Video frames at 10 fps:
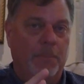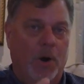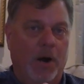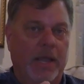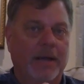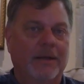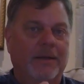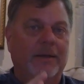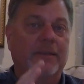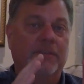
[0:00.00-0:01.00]
market,
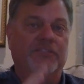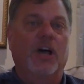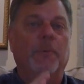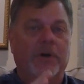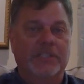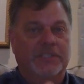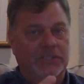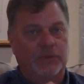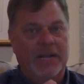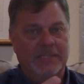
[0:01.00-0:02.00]
the summer is the
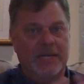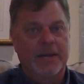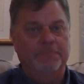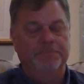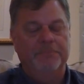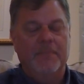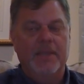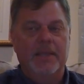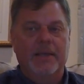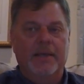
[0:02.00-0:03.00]
stress
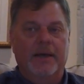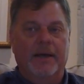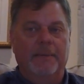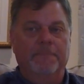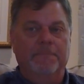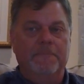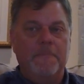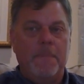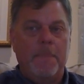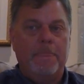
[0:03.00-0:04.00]
time.
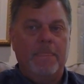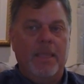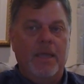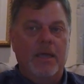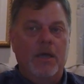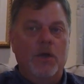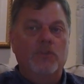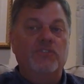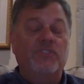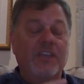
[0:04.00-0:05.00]

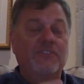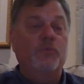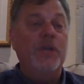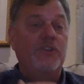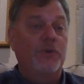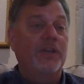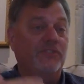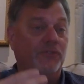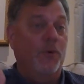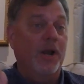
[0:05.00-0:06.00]
Since we do
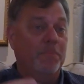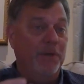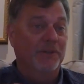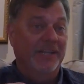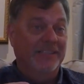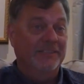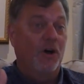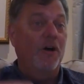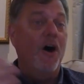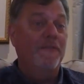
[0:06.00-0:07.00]
historic buildings,
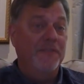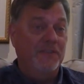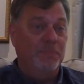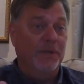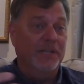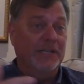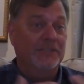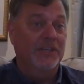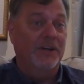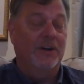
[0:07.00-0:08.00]
often these
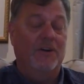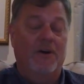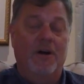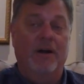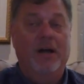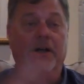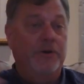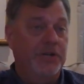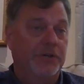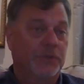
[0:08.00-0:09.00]
buildings are
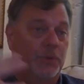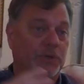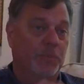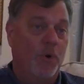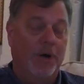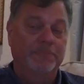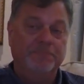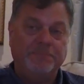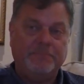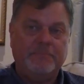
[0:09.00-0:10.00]
100 years old or more.
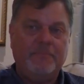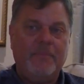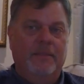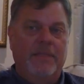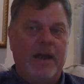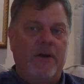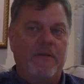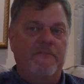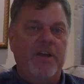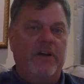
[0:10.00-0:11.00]
They're
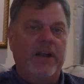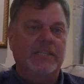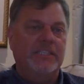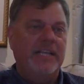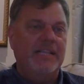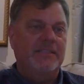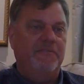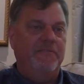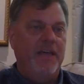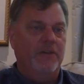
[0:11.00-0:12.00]
in various states of
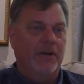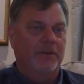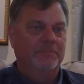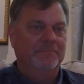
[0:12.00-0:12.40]
failure.